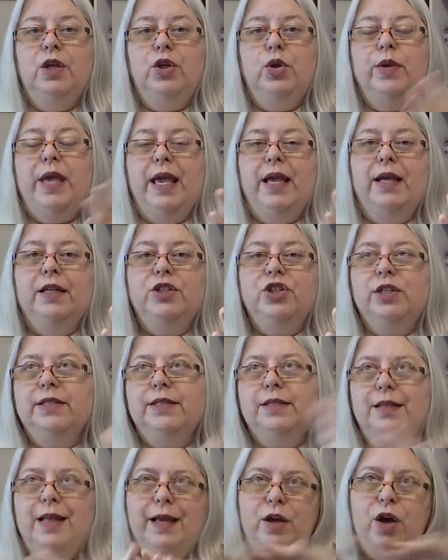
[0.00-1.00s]
you can't
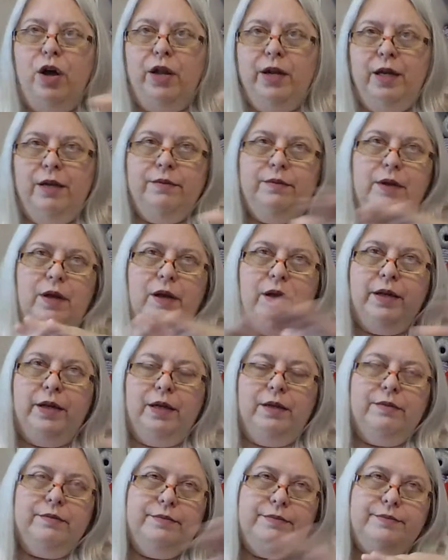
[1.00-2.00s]
just like on
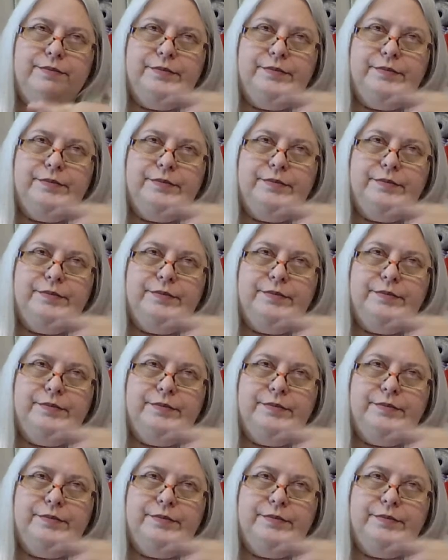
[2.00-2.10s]
a